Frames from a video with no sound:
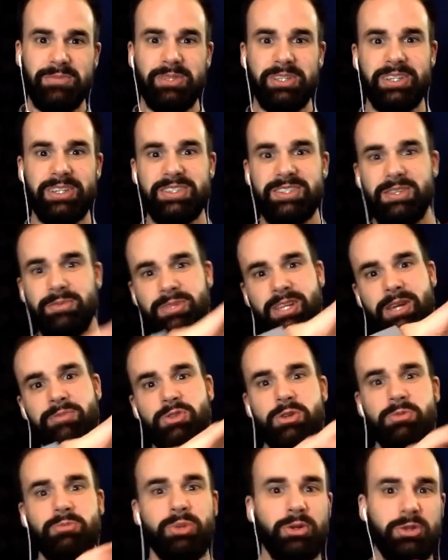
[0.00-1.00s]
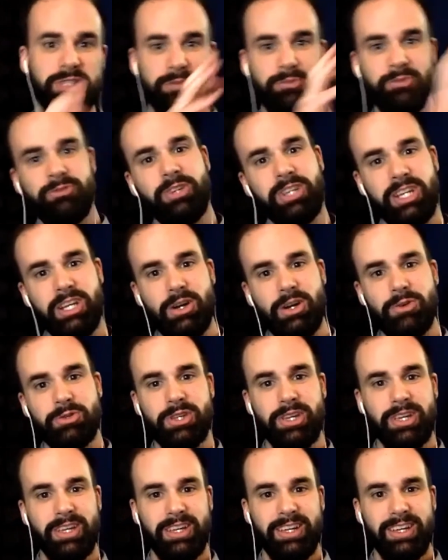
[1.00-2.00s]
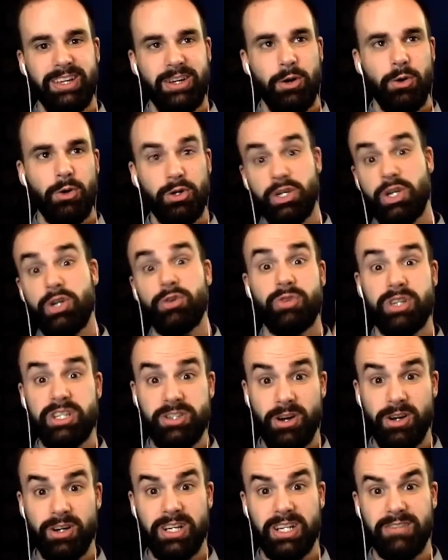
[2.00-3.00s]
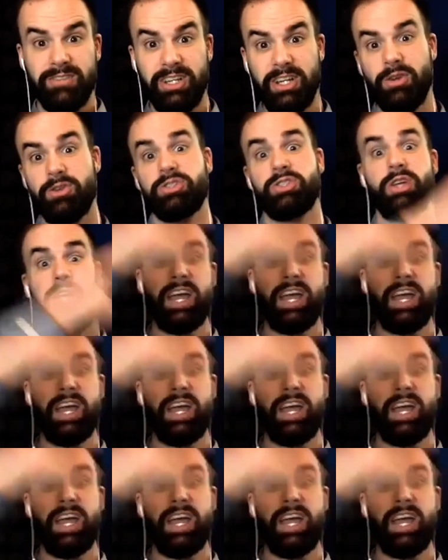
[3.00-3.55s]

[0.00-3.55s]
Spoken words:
because sometimes you can pull some videos or your retargeting videos to